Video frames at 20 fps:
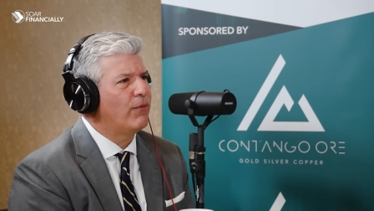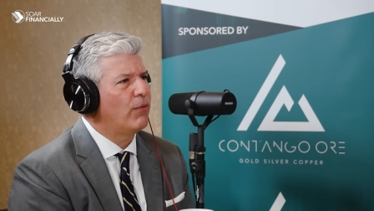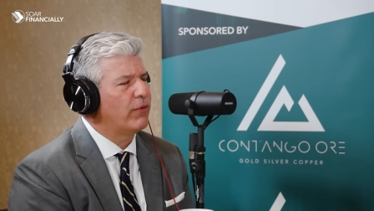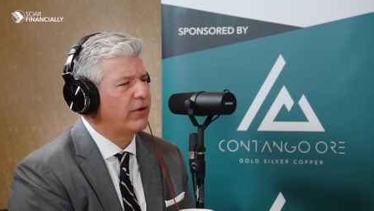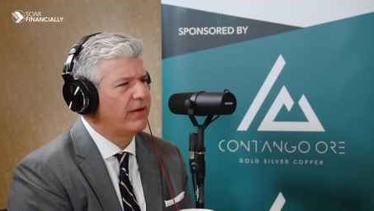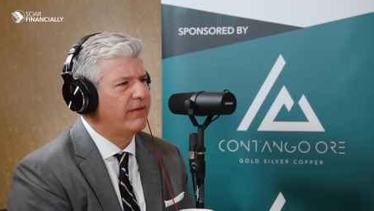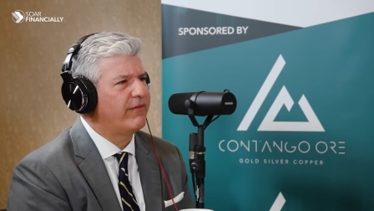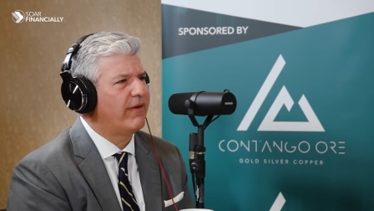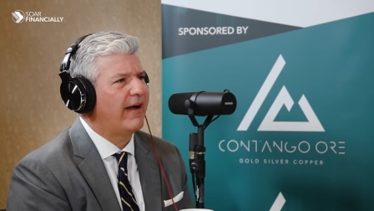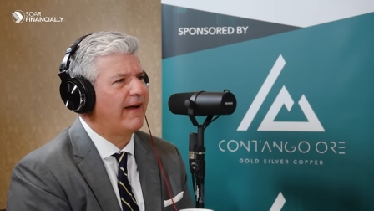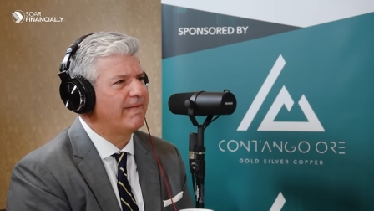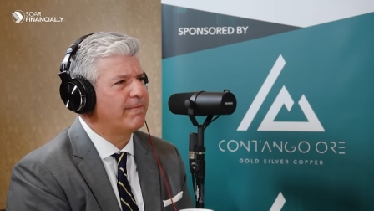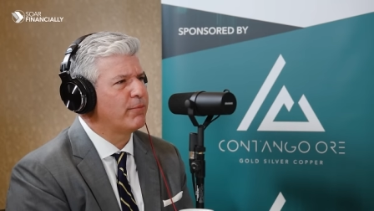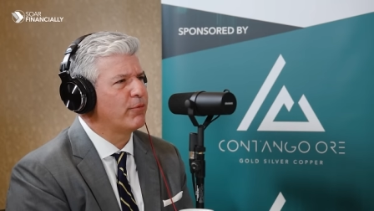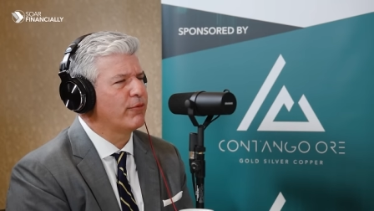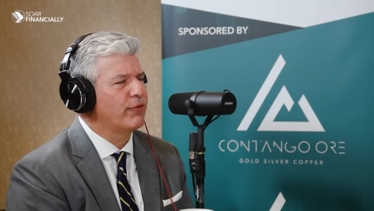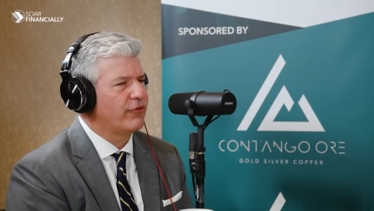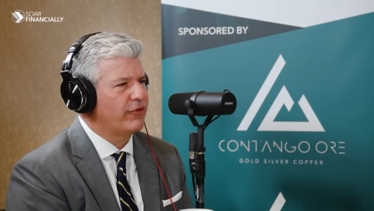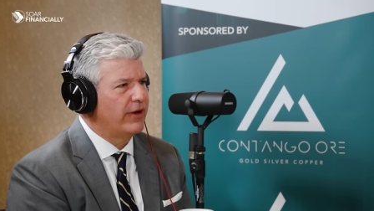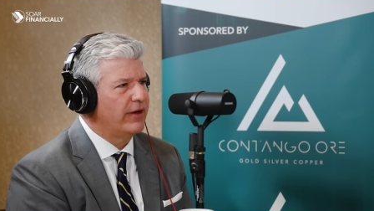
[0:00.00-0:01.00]

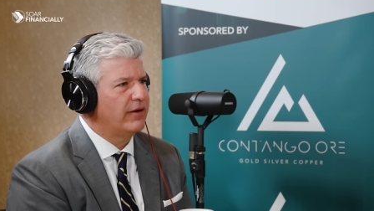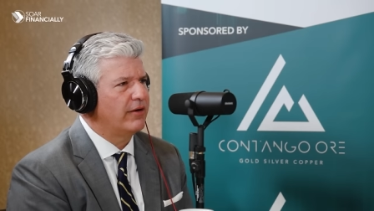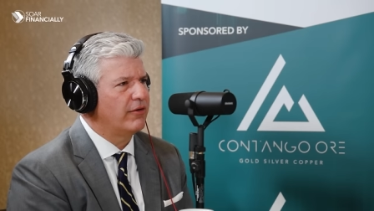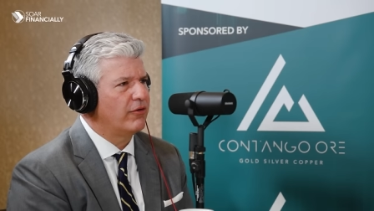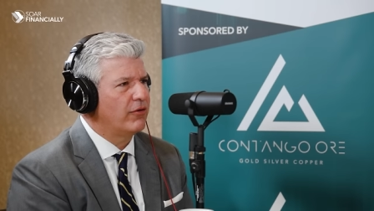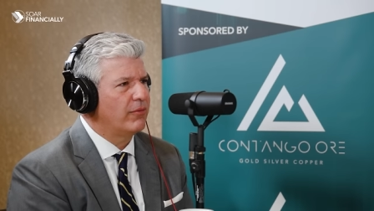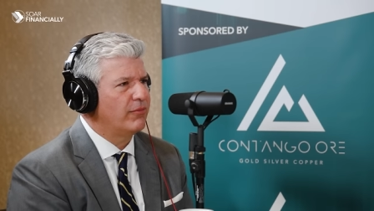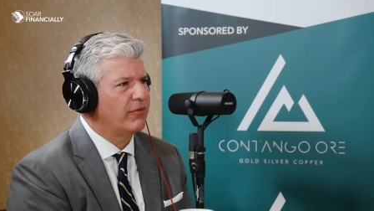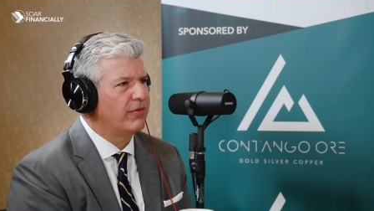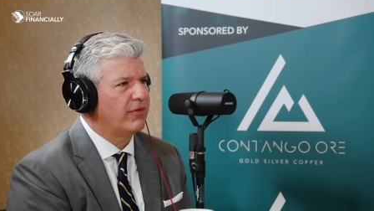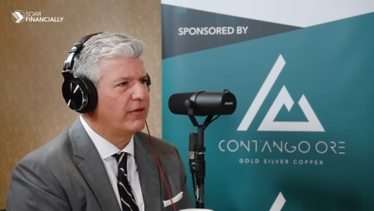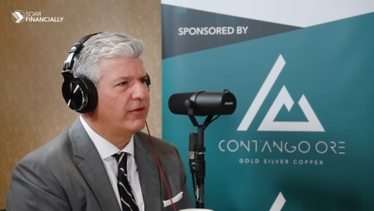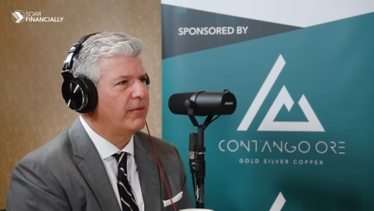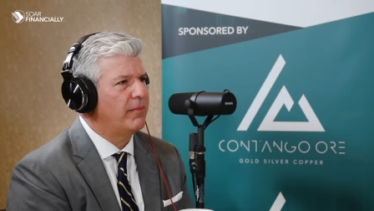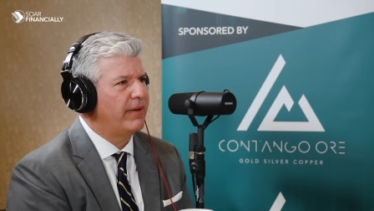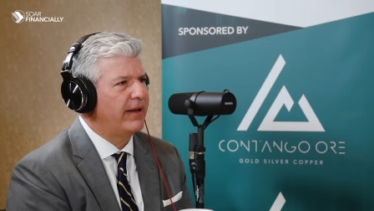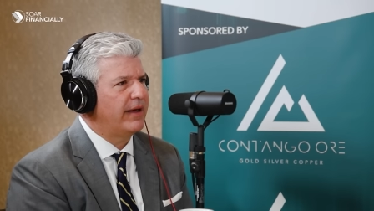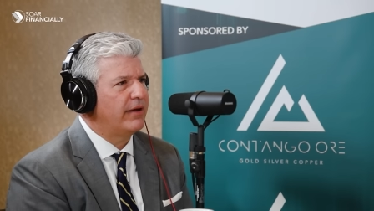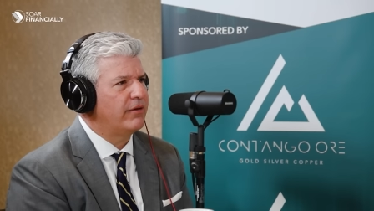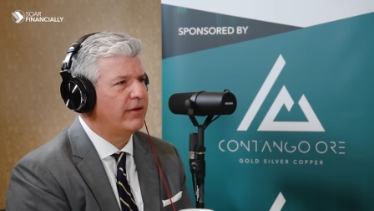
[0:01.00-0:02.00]
45% in terms of the
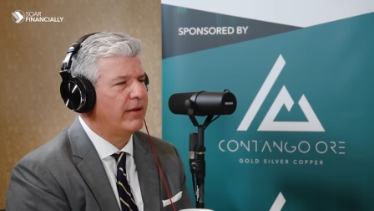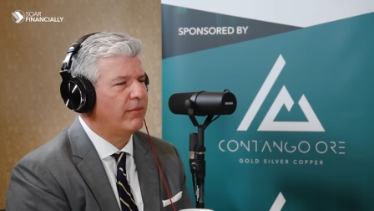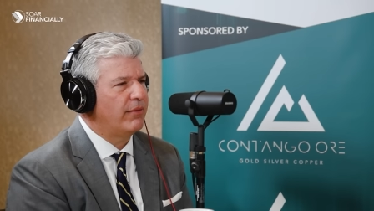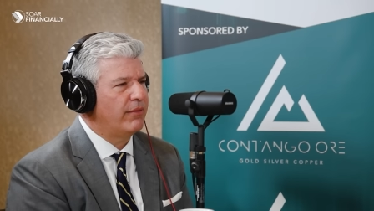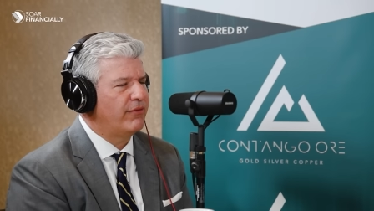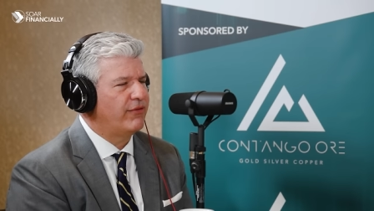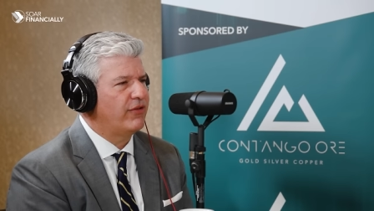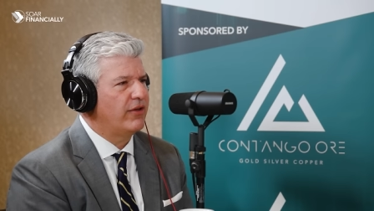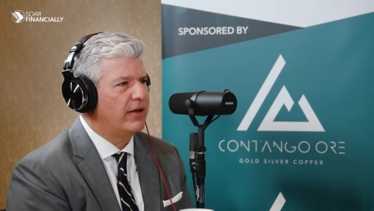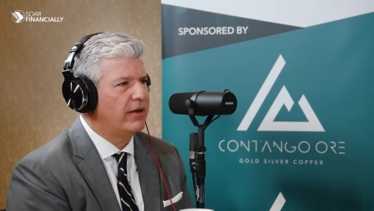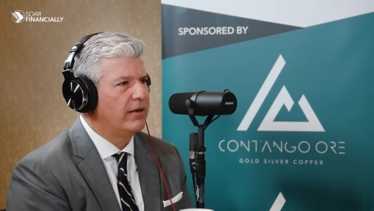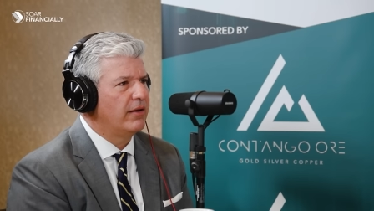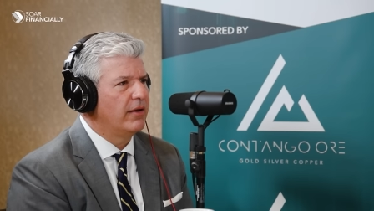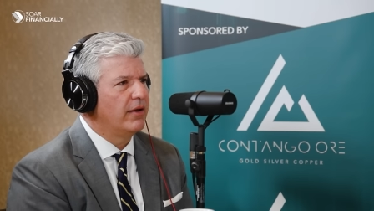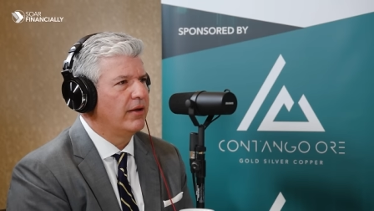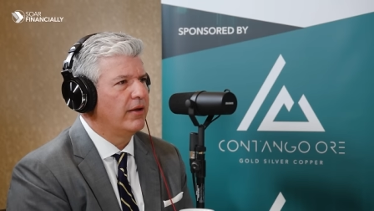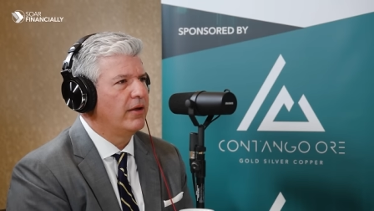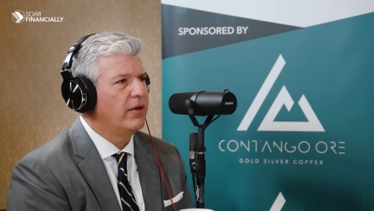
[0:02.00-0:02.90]
demand that we've seen